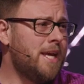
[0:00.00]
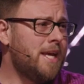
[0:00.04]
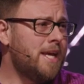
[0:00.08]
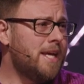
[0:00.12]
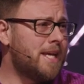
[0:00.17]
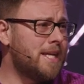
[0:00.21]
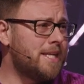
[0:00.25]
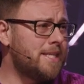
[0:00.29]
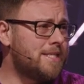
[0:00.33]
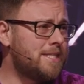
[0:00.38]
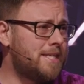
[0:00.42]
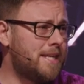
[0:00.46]

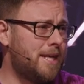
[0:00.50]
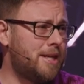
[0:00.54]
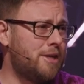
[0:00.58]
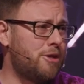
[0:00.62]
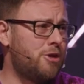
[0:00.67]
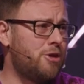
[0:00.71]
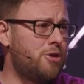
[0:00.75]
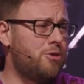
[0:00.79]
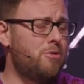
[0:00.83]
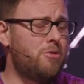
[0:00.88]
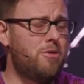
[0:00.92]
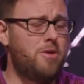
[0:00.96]

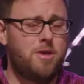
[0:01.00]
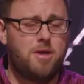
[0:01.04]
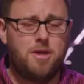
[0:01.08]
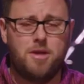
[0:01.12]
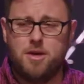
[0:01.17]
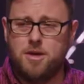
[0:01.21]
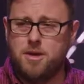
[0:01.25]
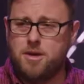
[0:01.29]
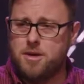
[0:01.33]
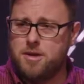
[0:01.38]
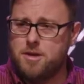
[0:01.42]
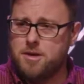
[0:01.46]
Continue
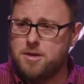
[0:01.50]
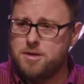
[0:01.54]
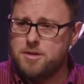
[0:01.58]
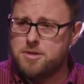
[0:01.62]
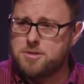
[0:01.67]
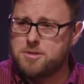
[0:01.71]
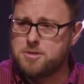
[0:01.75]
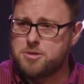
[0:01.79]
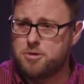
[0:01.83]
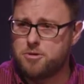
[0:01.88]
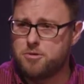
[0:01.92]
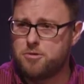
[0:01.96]

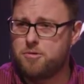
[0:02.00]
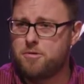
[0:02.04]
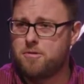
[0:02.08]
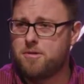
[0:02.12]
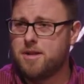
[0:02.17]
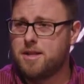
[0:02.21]
to